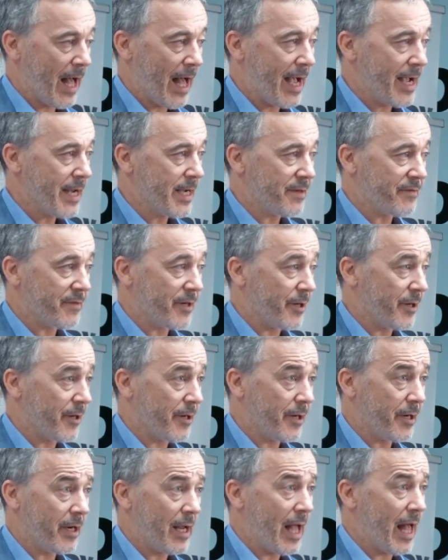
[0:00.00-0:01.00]
I never
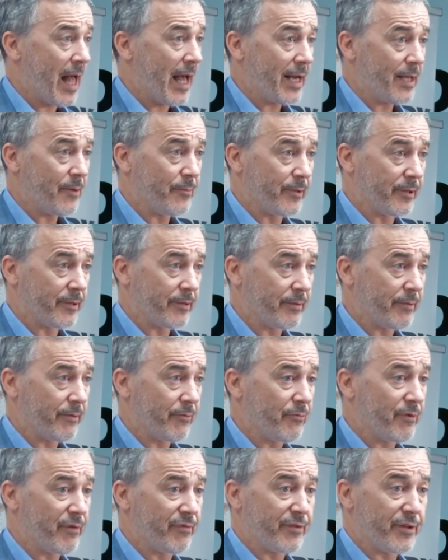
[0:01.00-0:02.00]
heard anyone
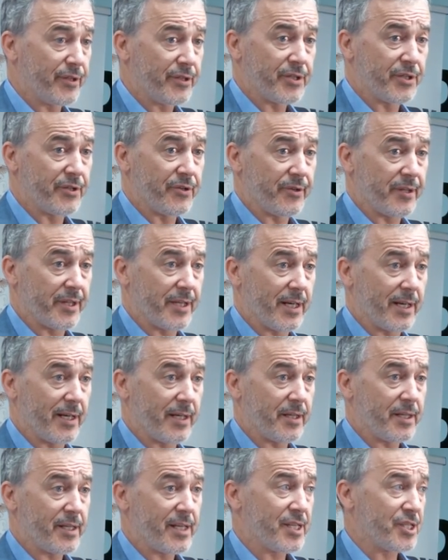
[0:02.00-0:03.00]
refer to Northern
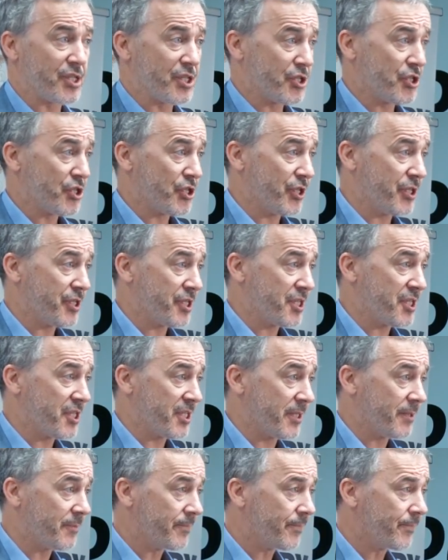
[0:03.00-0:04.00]
Ireland as an
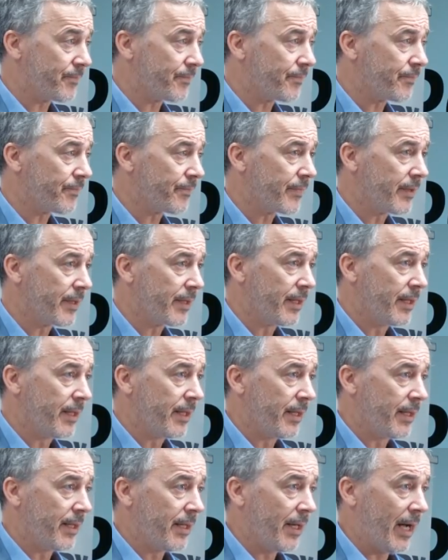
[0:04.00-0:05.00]
insurgency.
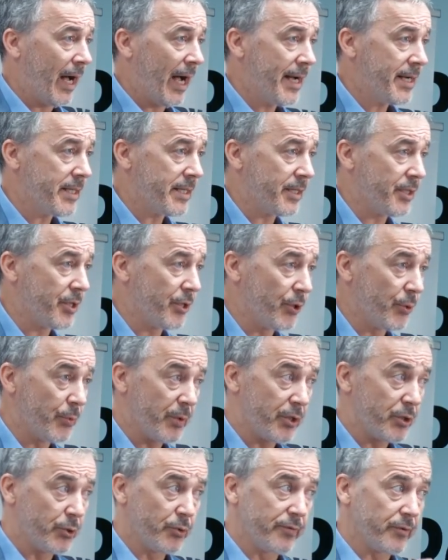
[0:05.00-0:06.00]
I didn't know
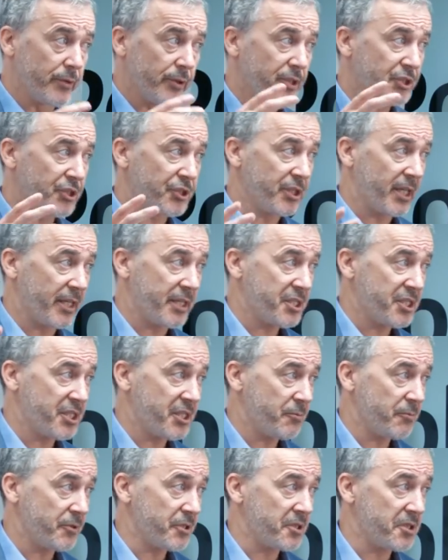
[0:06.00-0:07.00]
what the overall
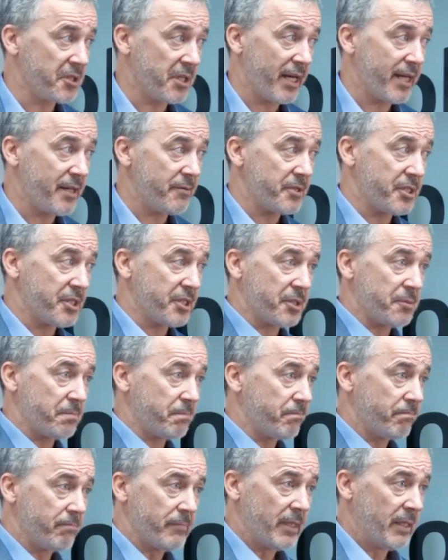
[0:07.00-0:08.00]
strategy was. I was just,
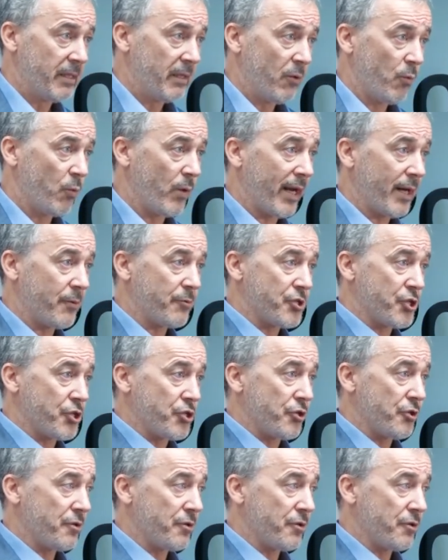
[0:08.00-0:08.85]
when I was in